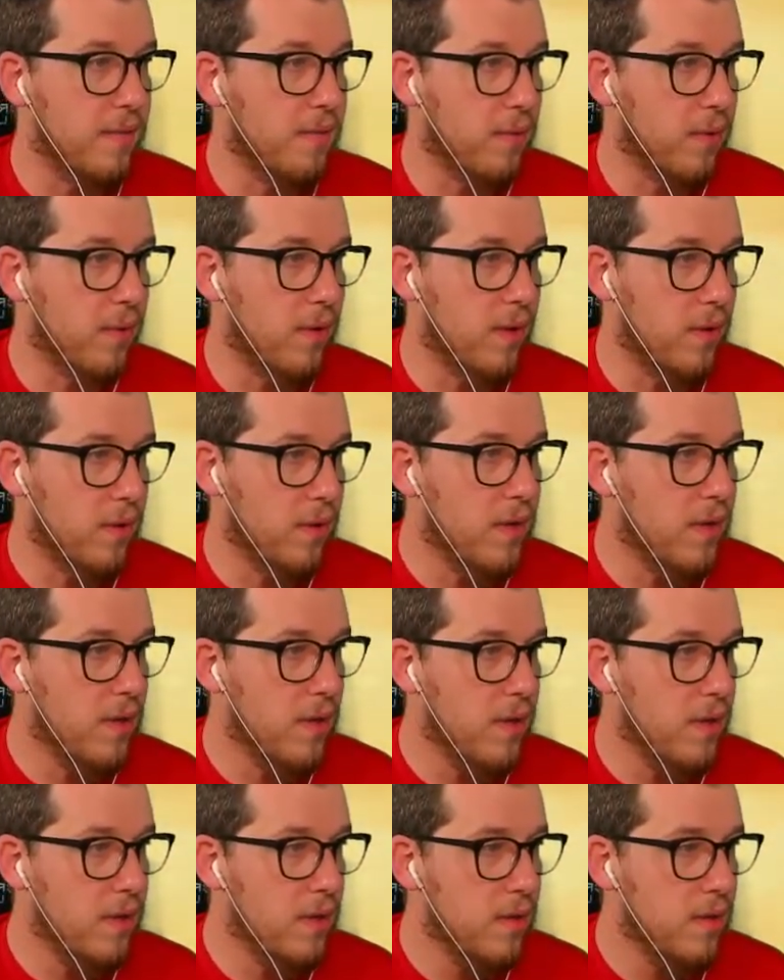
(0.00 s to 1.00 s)
for a
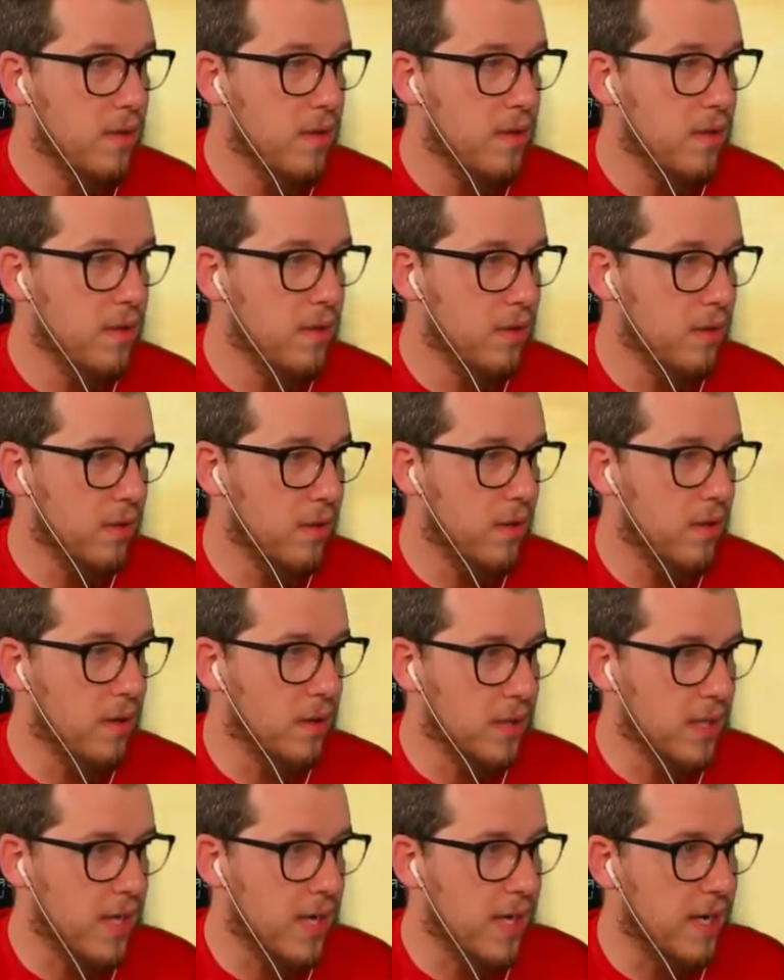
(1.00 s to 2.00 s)

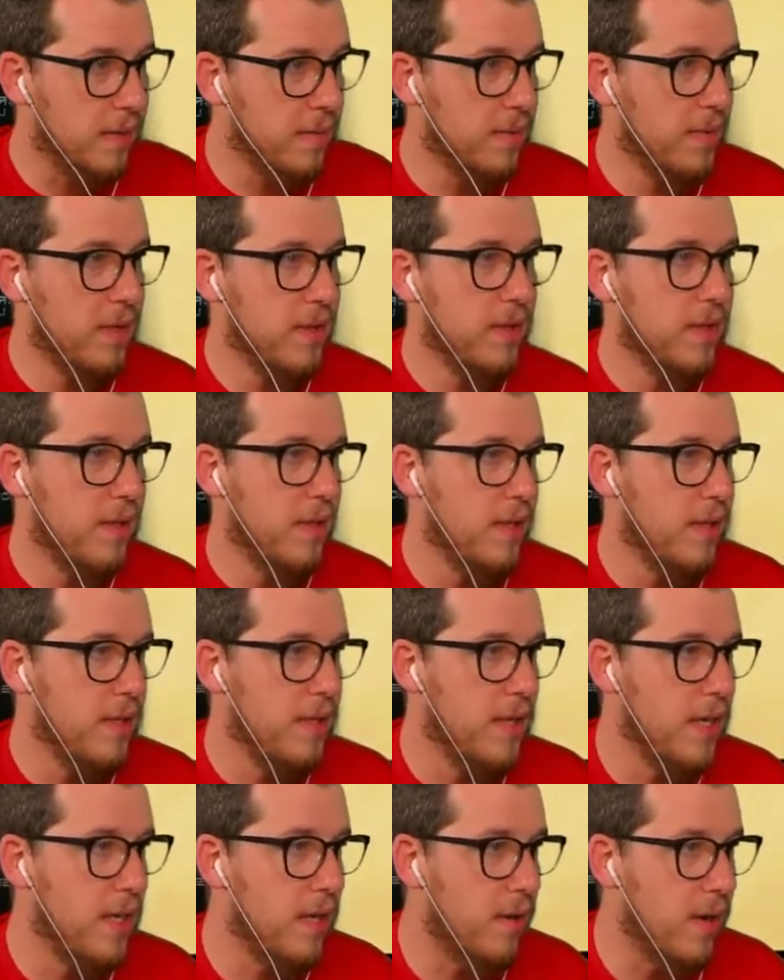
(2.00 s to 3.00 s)
long time,
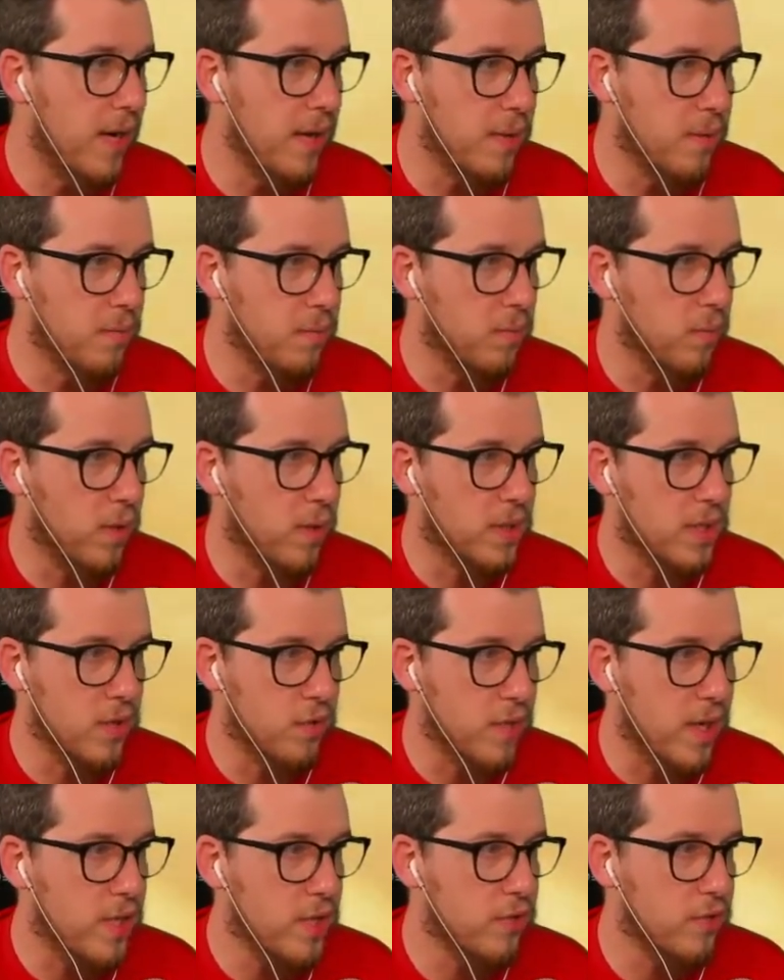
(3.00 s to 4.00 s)
you know, I worked in
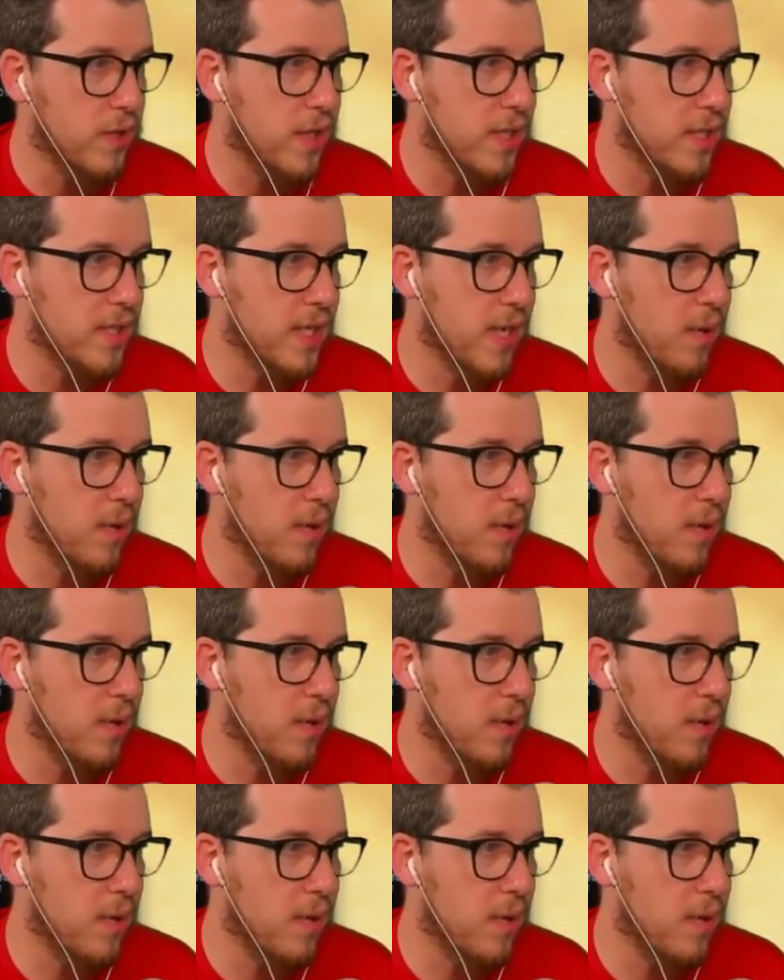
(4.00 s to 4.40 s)
restaurants.